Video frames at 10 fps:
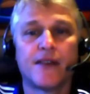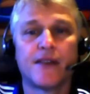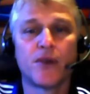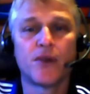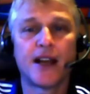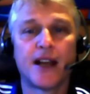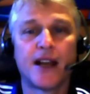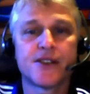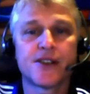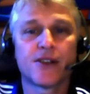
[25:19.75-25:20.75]
the moving
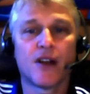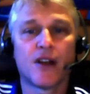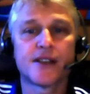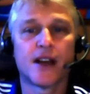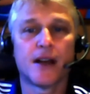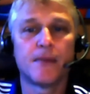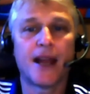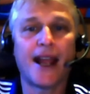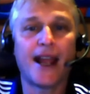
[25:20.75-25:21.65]
averages are crossed up,